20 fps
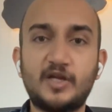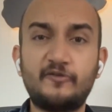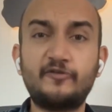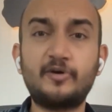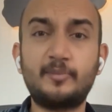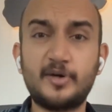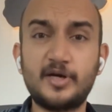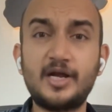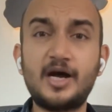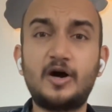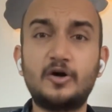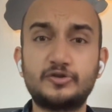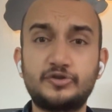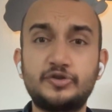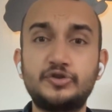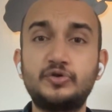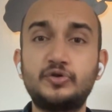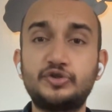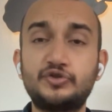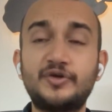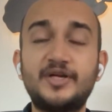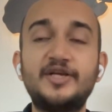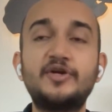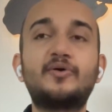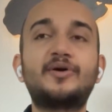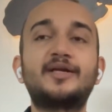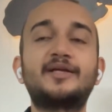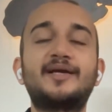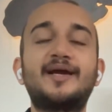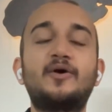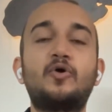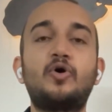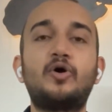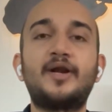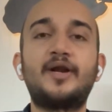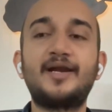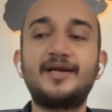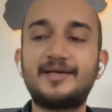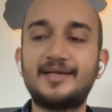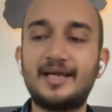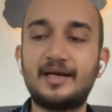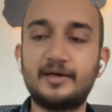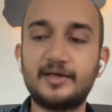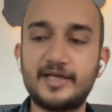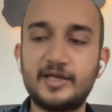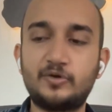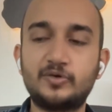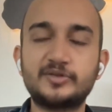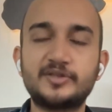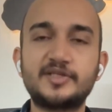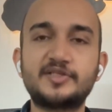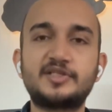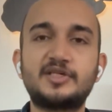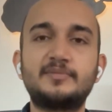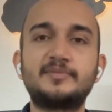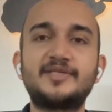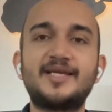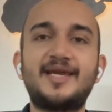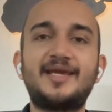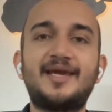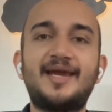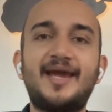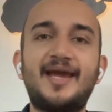from a DAO. So usually you can go on and tell our ecosystem saying,